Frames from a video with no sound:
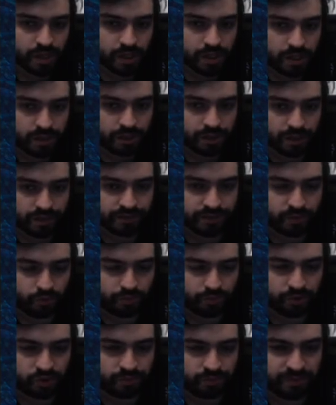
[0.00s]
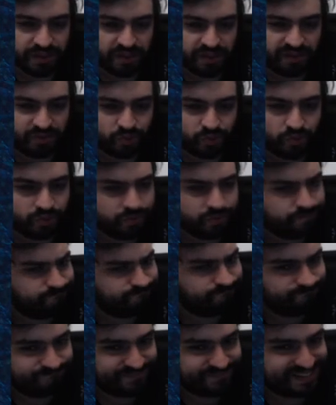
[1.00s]
Yeah, so bishop c2,
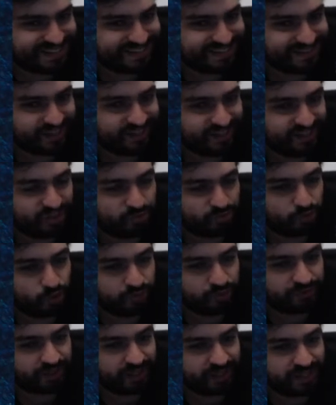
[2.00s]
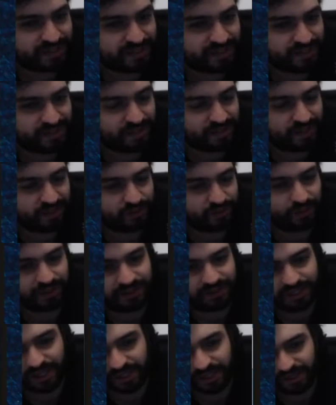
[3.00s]
strange move. I guess he's trying to
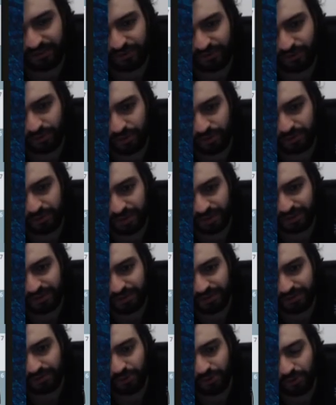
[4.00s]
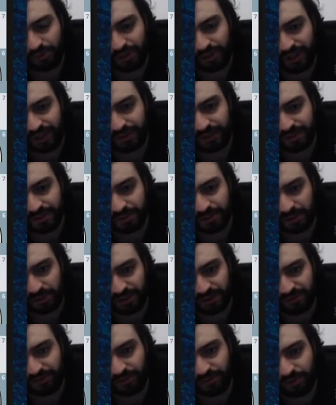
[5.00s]
attack a4, but who cares about
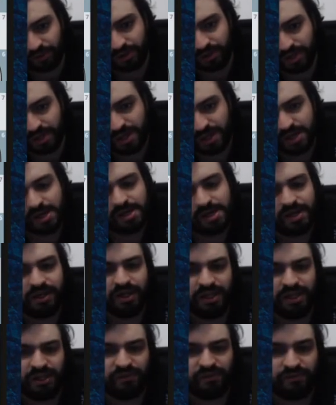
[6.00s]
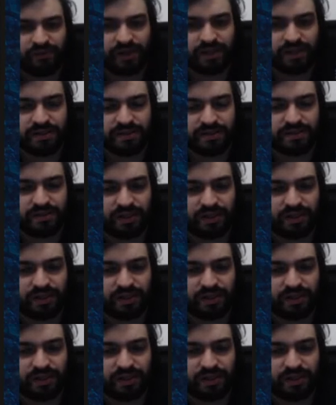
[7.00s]
a4? He defends.